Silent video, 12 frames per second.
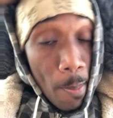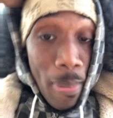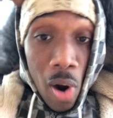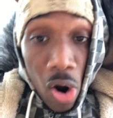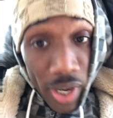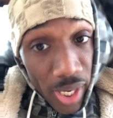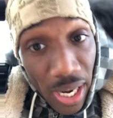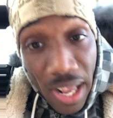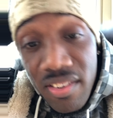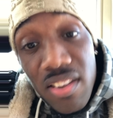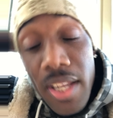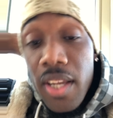bald head
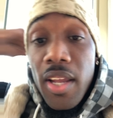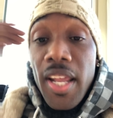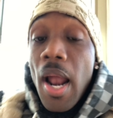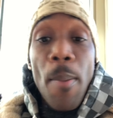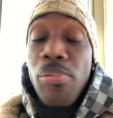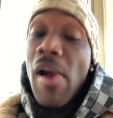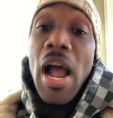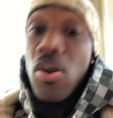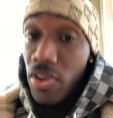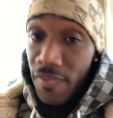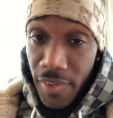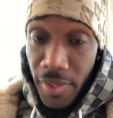ass nigga and I'm proud of